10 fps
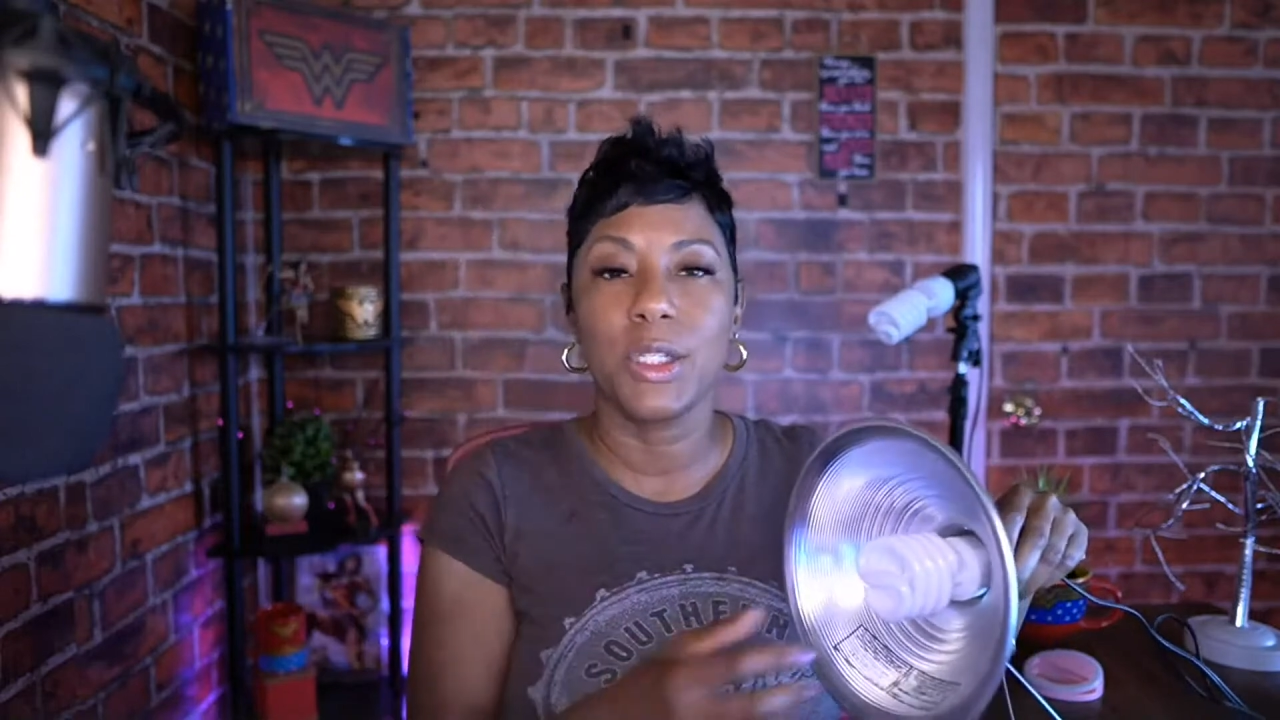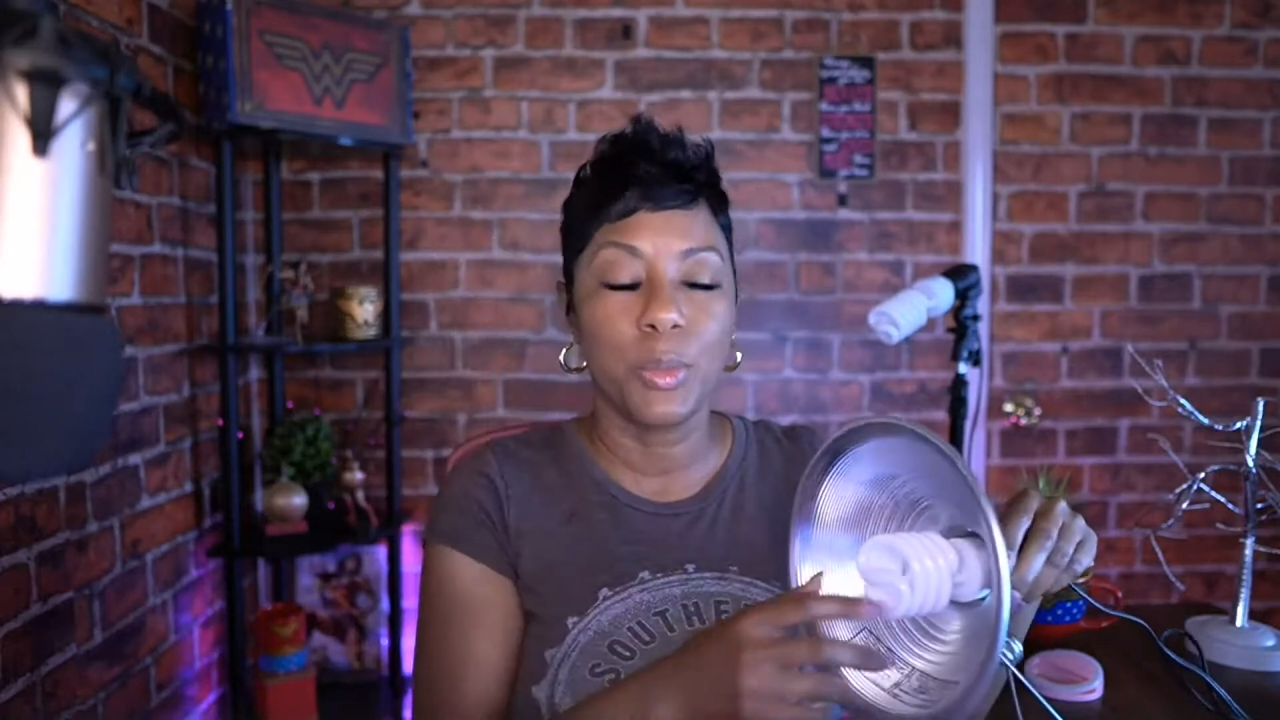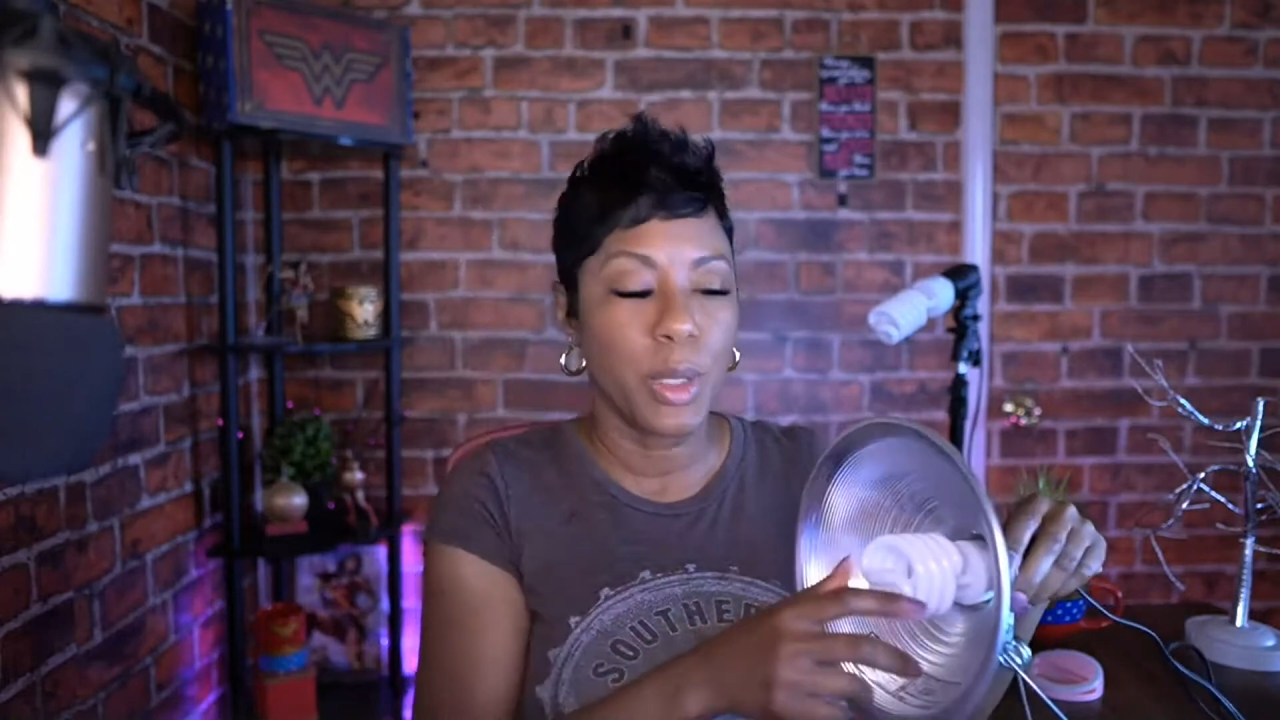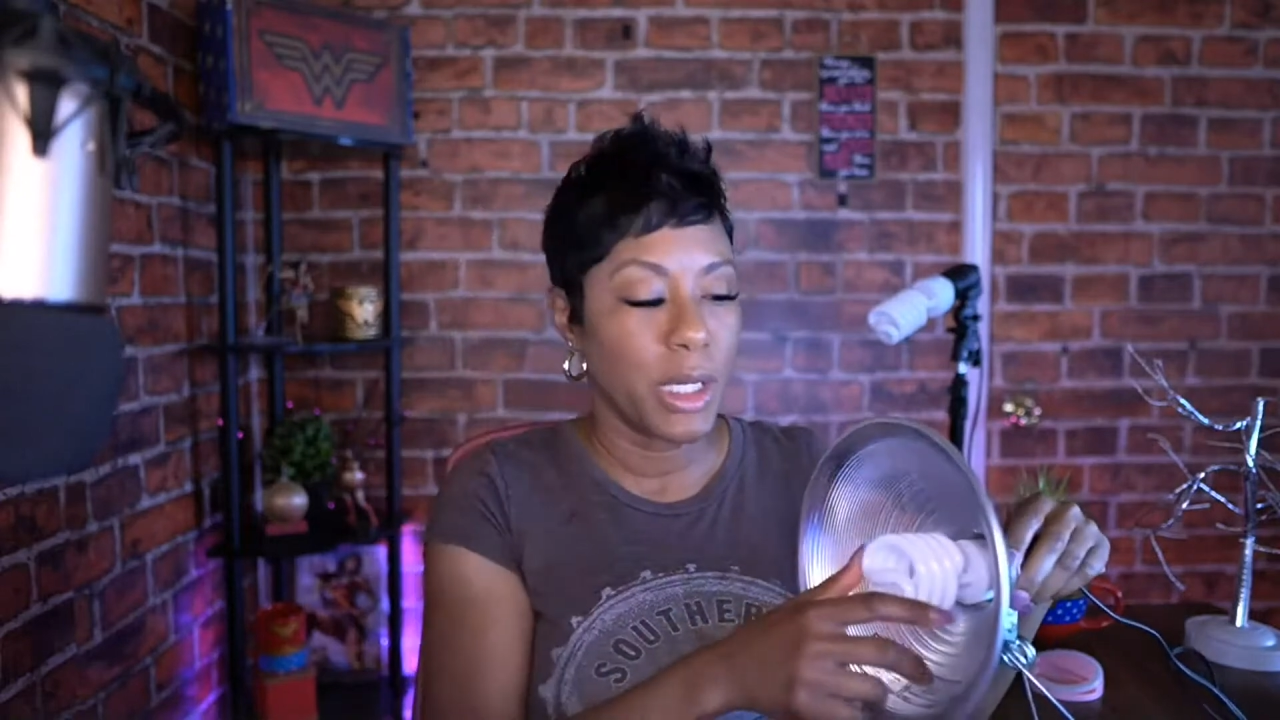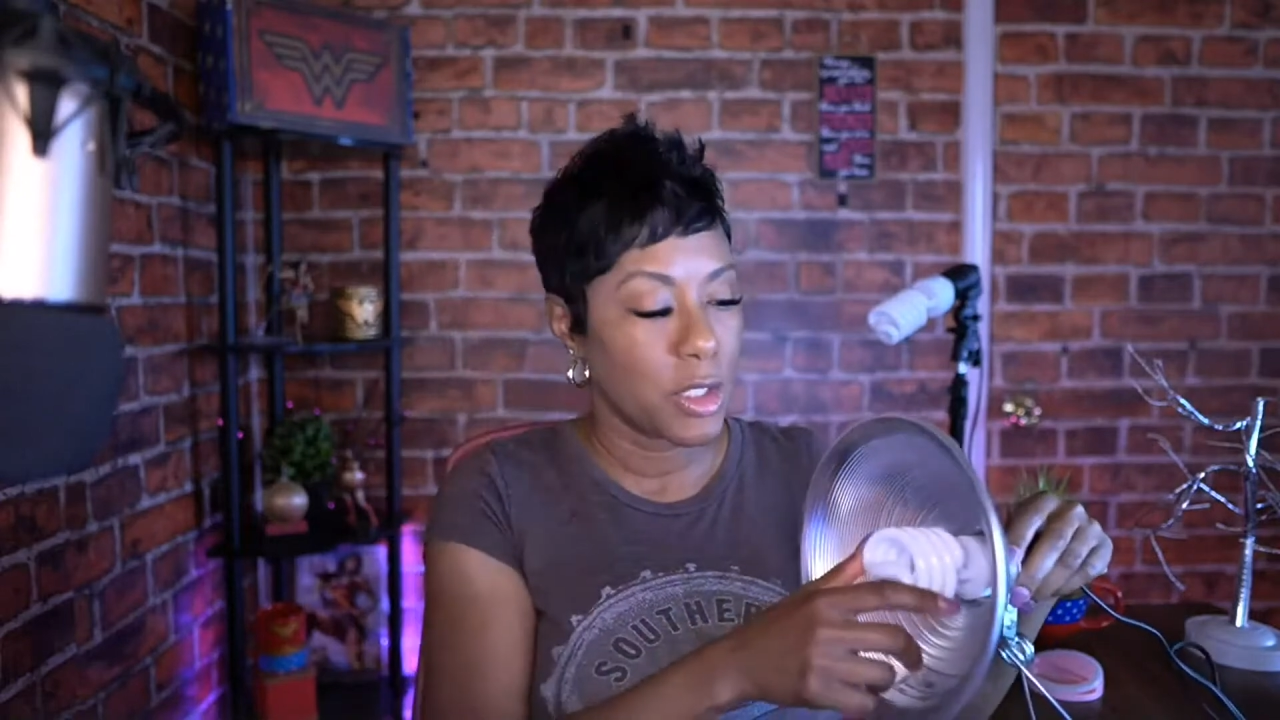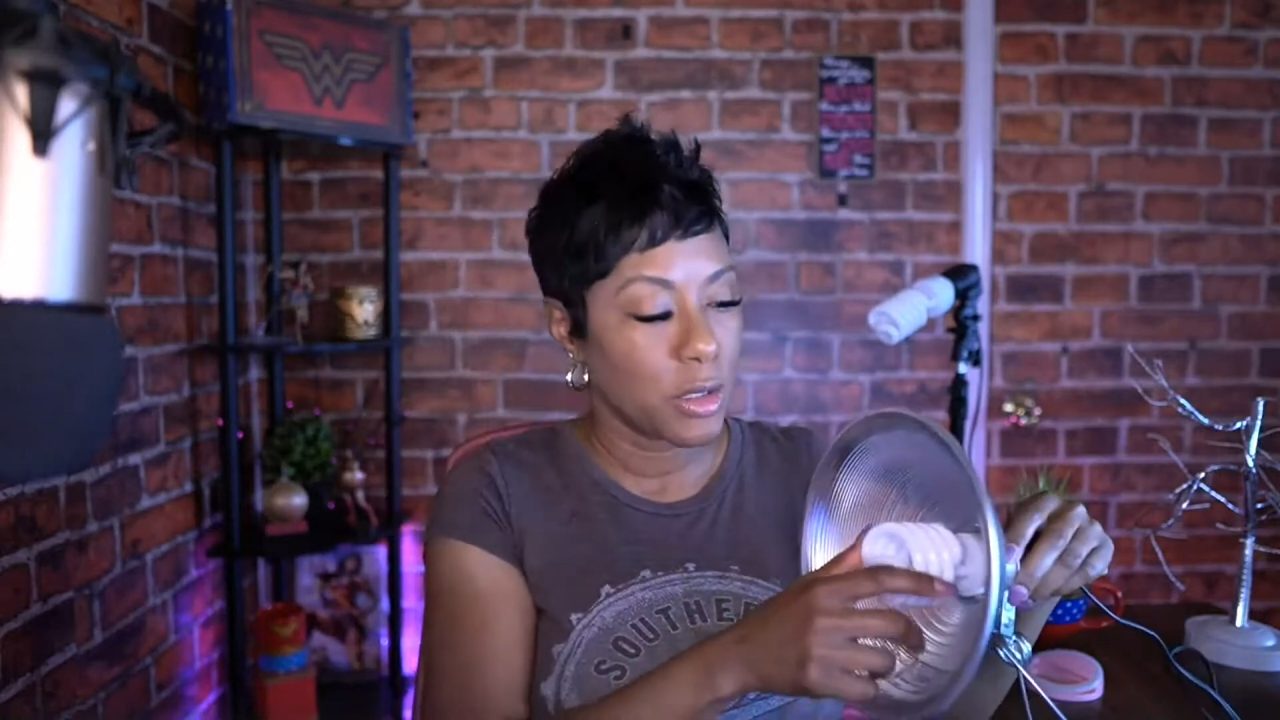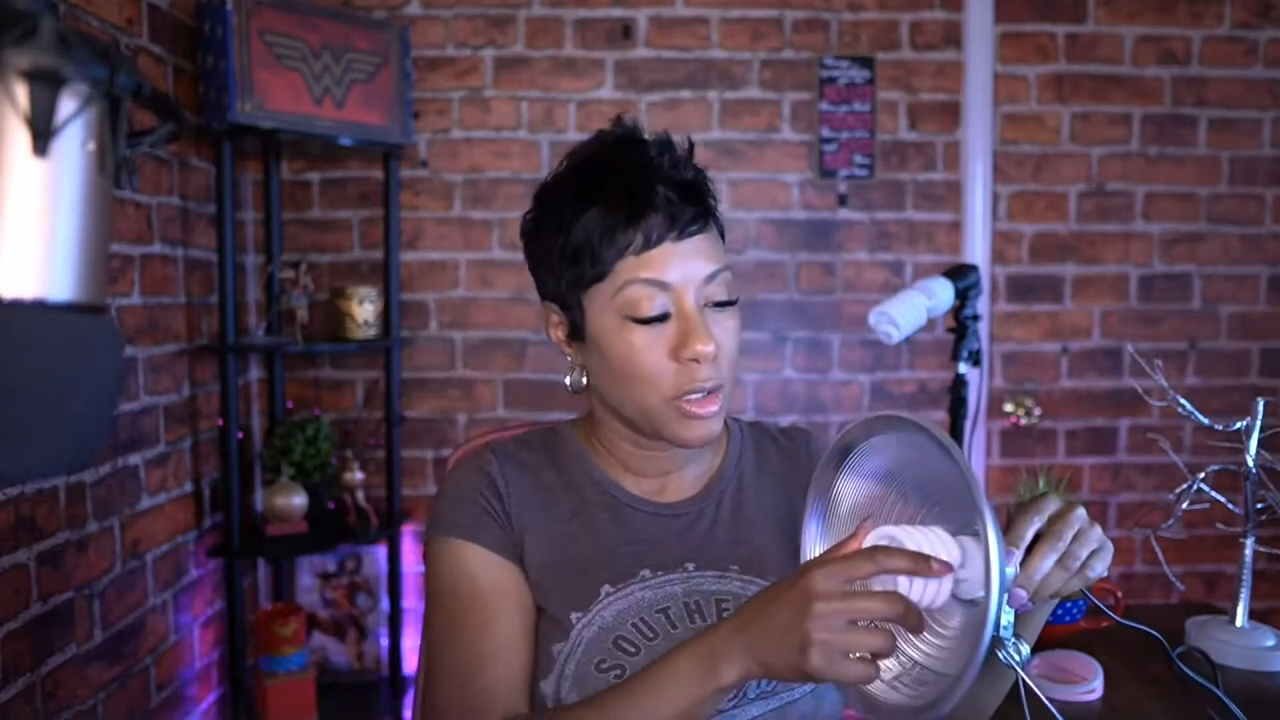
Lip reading: too much.